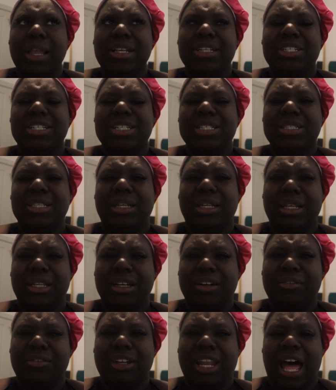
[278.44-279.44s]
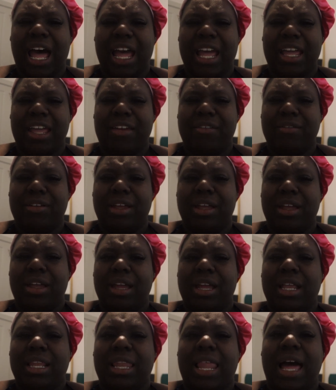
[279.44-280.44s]
just live life.
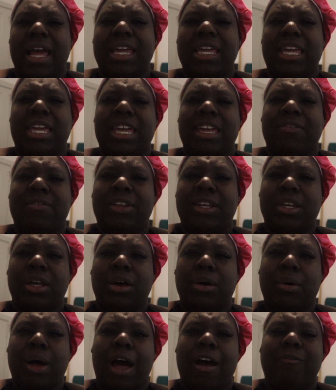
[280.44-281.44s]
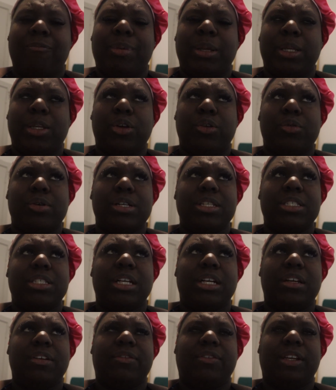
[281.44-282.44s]
Like even though I've been doing
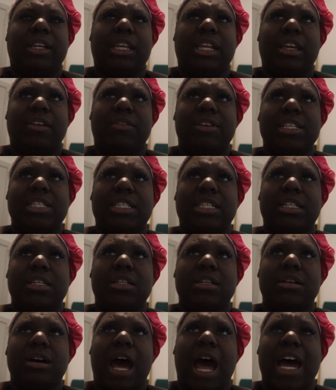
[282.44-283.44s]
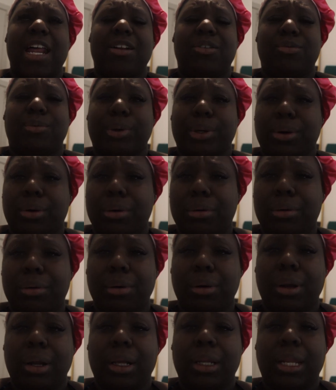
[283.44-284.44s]
stuff and living still, I don't
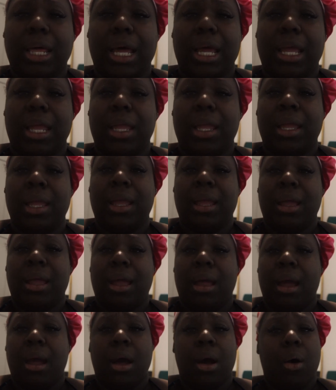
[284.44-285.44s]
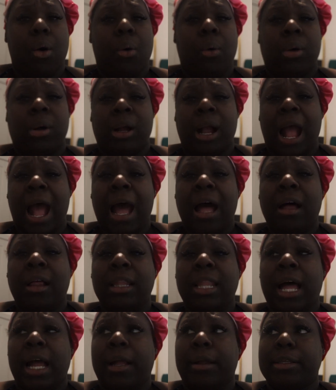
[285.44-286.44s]
record like or I'll
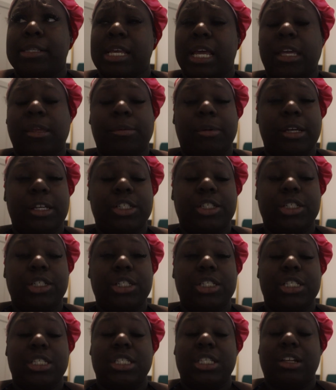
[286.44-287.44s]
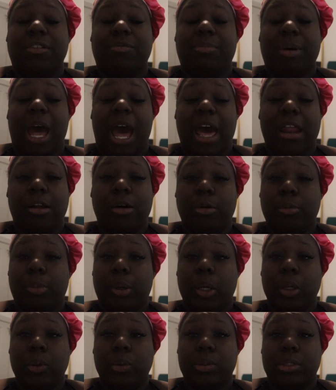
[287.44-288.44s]
like take pictures and stuff, but I don't
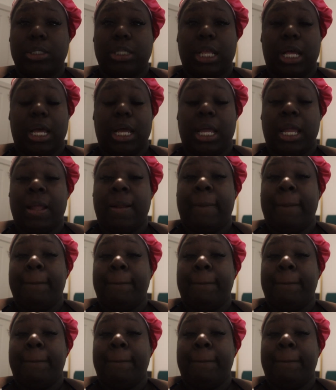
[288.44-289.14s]
post like